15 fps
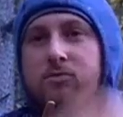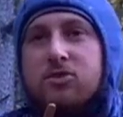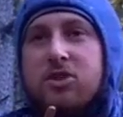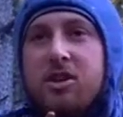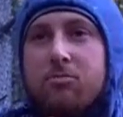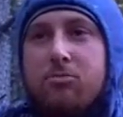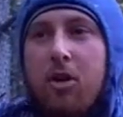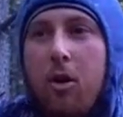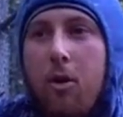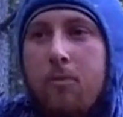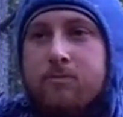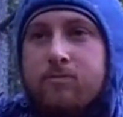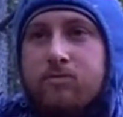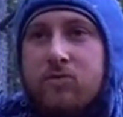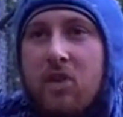keep
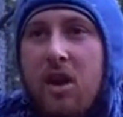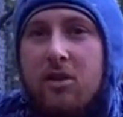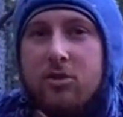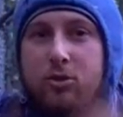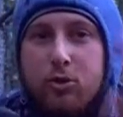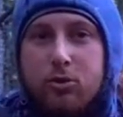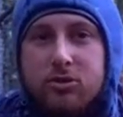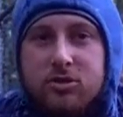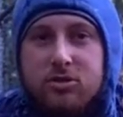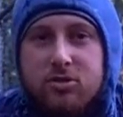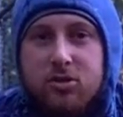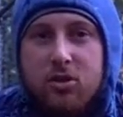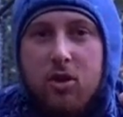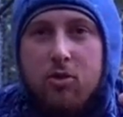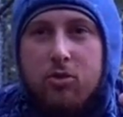going. And according to
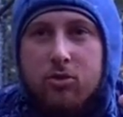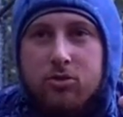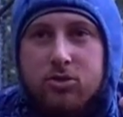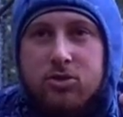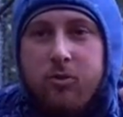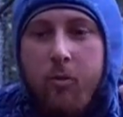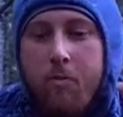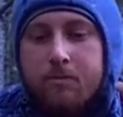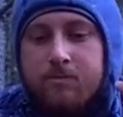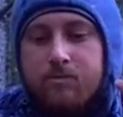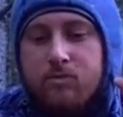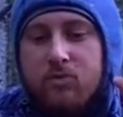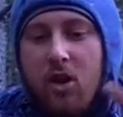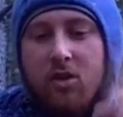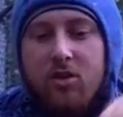the locals,
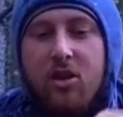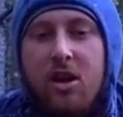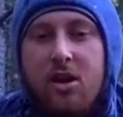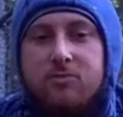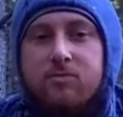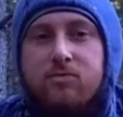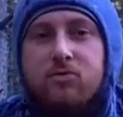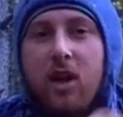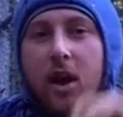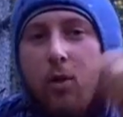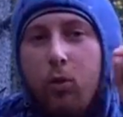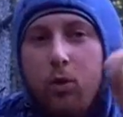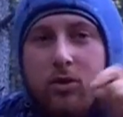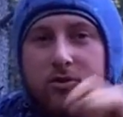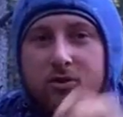again, I
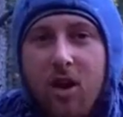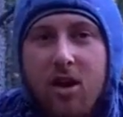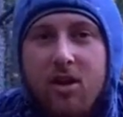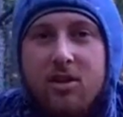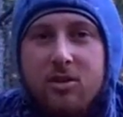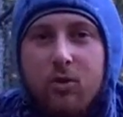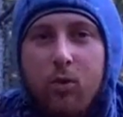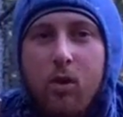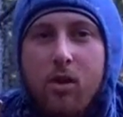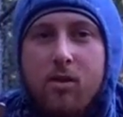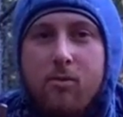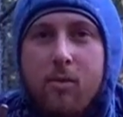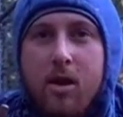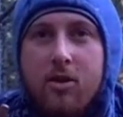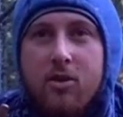will not hit one
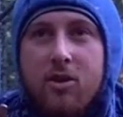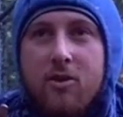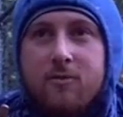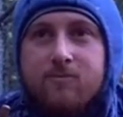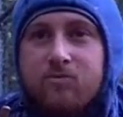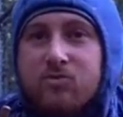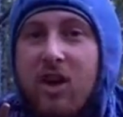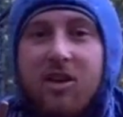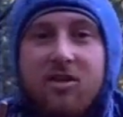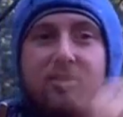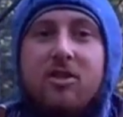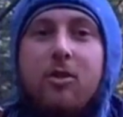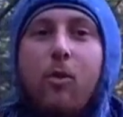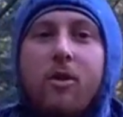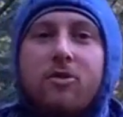amenity. I didn't
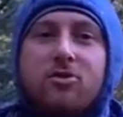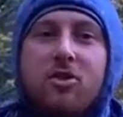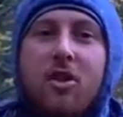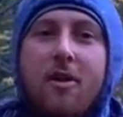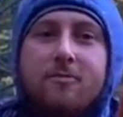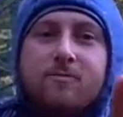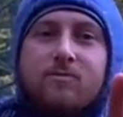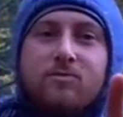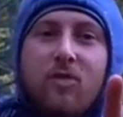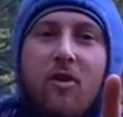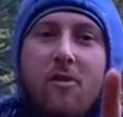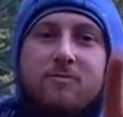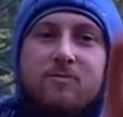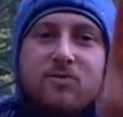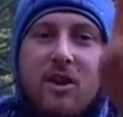hit one today.
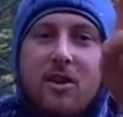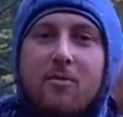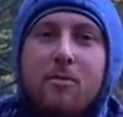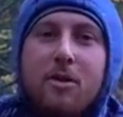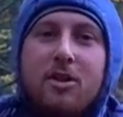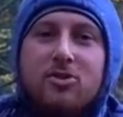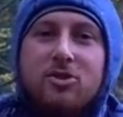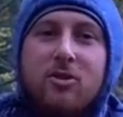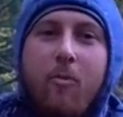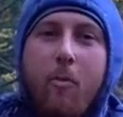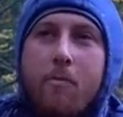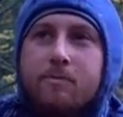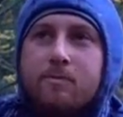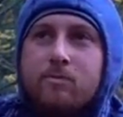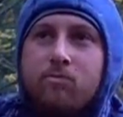Isn't that amazing?
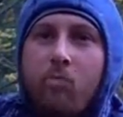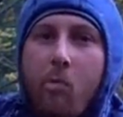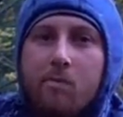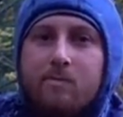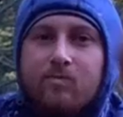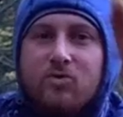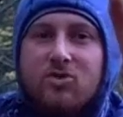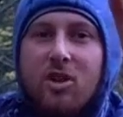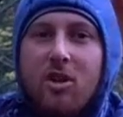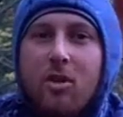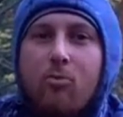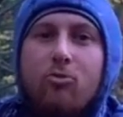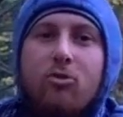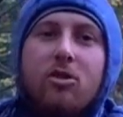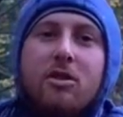It's like
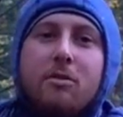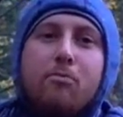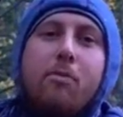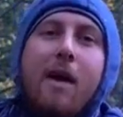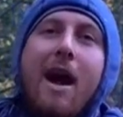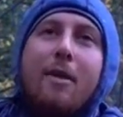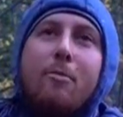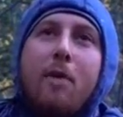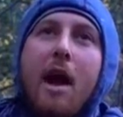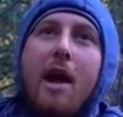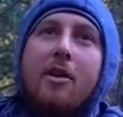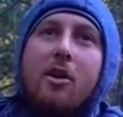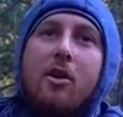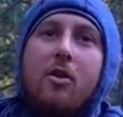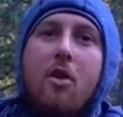I'm really
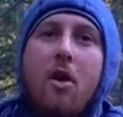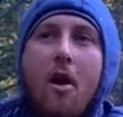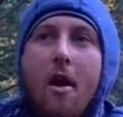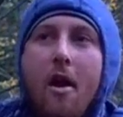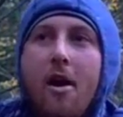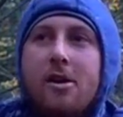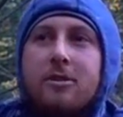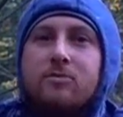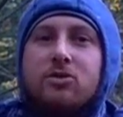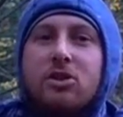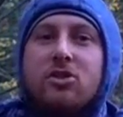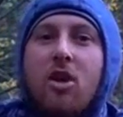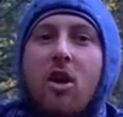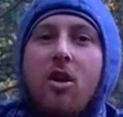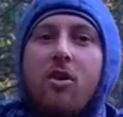backpacking
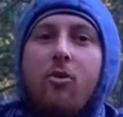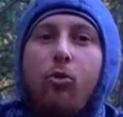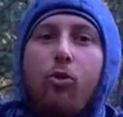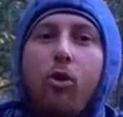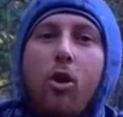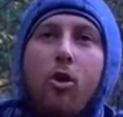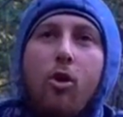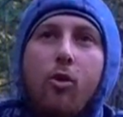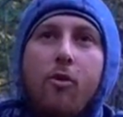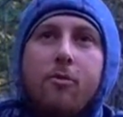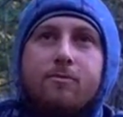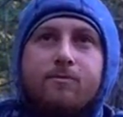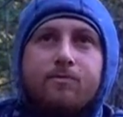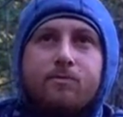just on a road,